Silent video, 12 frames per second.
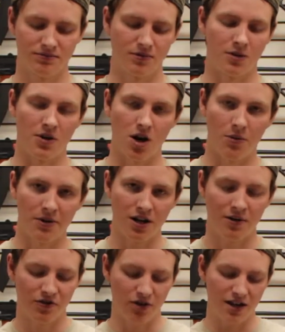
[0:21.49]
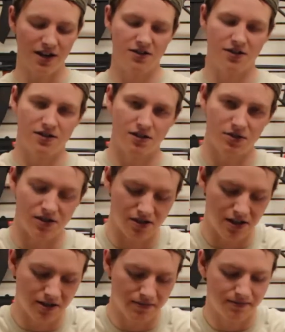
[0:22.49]
I'm going to open it up for you guys so you see what's
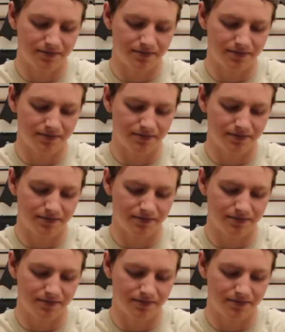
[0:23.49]
inside.